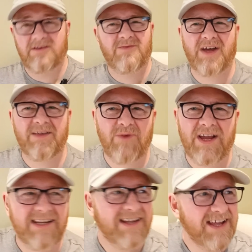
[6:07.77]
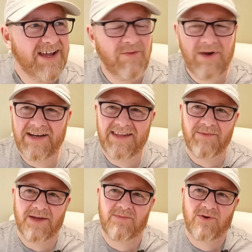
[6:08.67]
Why do they
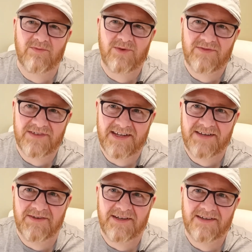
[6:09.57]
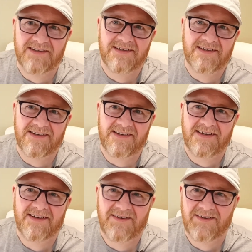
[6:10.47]
make porn movies anyway?
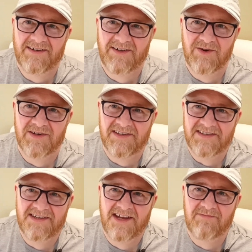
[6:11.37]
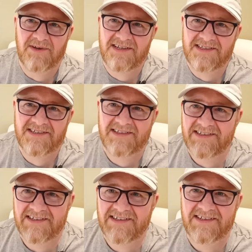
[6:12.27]
Longer than 10 minutes.
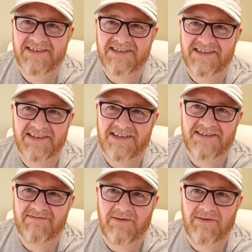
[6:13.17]
Yeah?